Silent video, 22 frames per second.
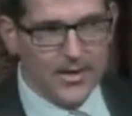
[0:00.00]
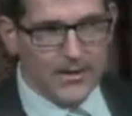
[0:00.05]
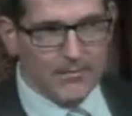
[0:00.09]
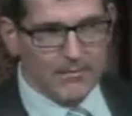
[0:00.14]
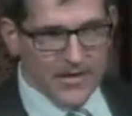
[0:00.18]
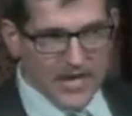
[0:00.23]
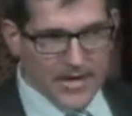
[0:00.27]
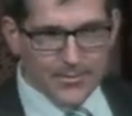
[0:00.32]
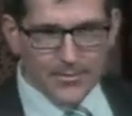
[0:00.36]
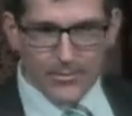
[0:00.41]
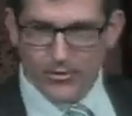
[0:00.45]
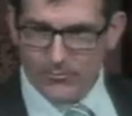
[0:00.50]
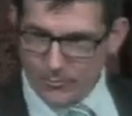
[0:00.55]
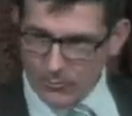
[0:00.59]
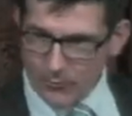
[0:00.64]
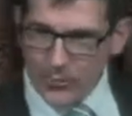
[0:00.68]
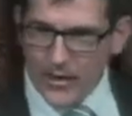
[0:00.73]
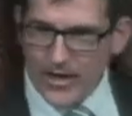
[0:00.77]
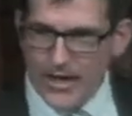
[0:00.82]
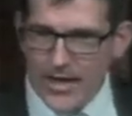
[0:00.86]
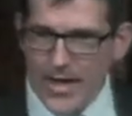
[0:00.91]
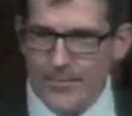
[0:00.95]
people
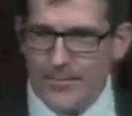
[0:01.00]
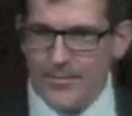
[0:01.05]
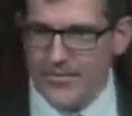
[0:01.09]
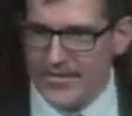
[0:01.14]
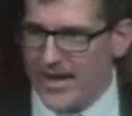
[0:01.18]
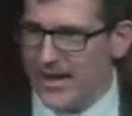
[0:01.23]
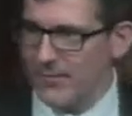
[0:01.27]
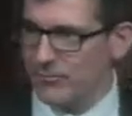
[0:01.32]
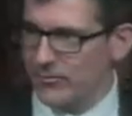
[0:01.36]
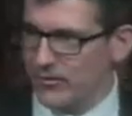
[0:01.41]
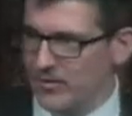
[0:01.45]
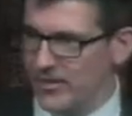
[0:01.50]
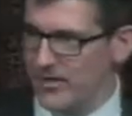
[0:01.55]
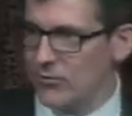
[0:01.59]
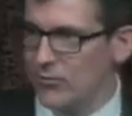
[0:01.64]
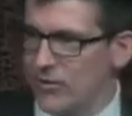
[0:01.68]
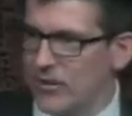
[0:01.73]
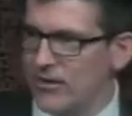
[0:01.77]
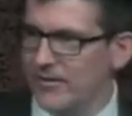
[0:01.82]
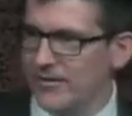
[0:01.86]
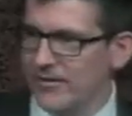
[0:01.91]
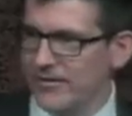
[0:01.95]
pick up on that pretty
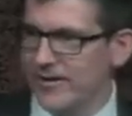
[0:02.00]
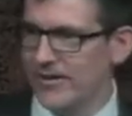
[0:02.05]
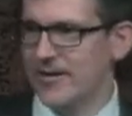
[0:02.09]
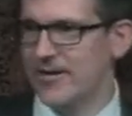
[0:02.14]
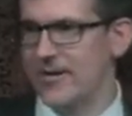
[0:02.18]
quickly.